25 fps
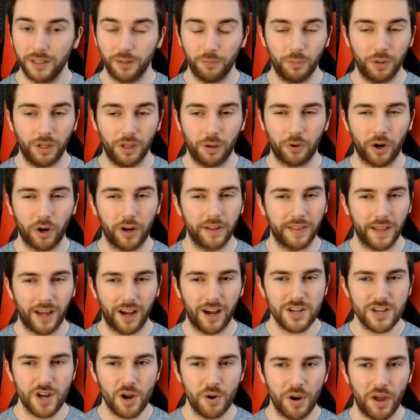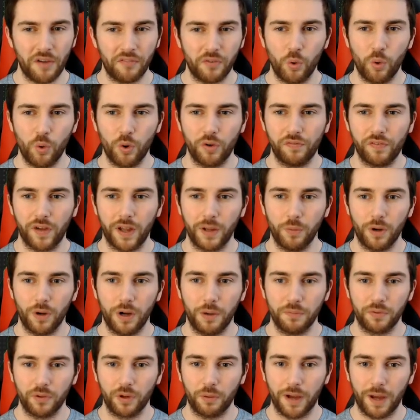We'll upgrade that. I don't have a Hall of Fame
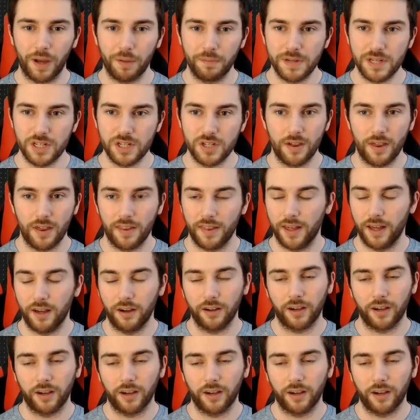worm, so I'm happy to do that there.